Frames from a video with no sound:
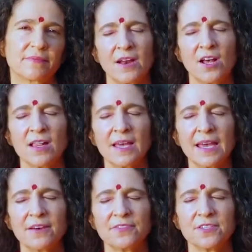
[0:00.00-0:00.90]
And all I
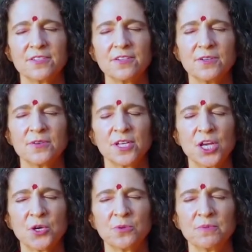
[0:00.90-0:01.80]
have to do to
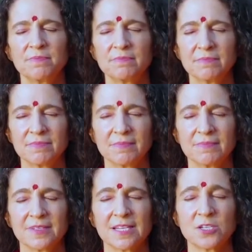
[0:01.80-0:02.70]
know,
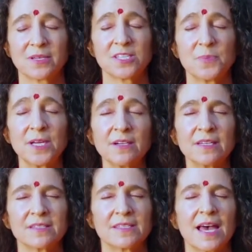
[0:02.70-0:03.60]
to
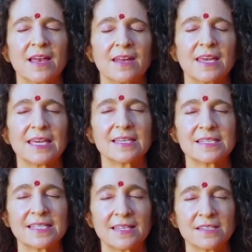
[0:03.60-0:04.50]
experience that
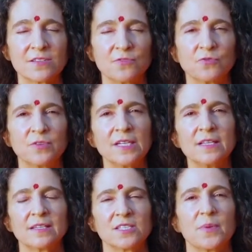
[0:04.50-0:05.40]
sense of
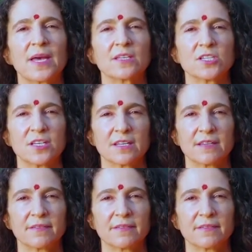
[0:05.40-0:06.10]
real expansion,